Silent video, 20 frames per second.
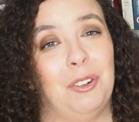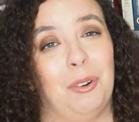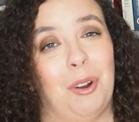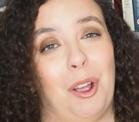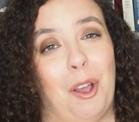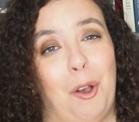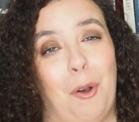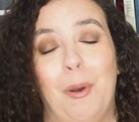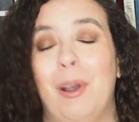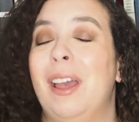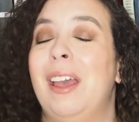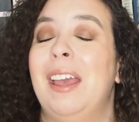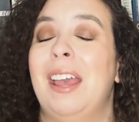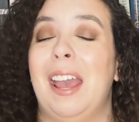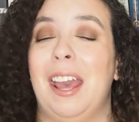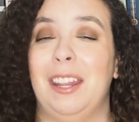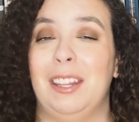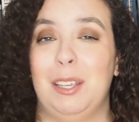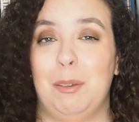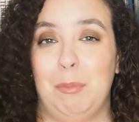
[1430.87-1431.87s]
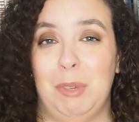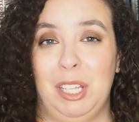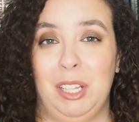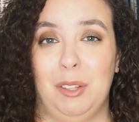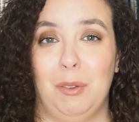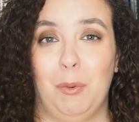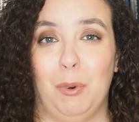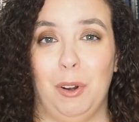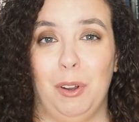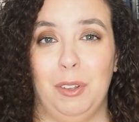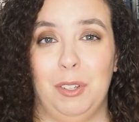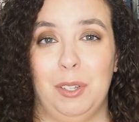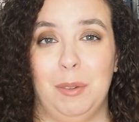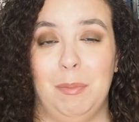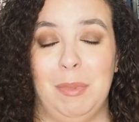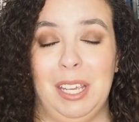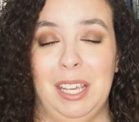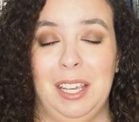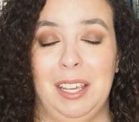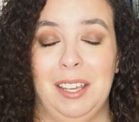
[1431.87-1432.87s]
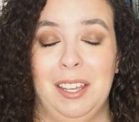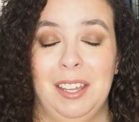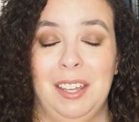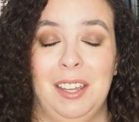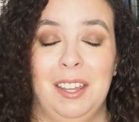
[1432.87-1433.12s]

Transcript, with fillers: grow and they mean the world to me.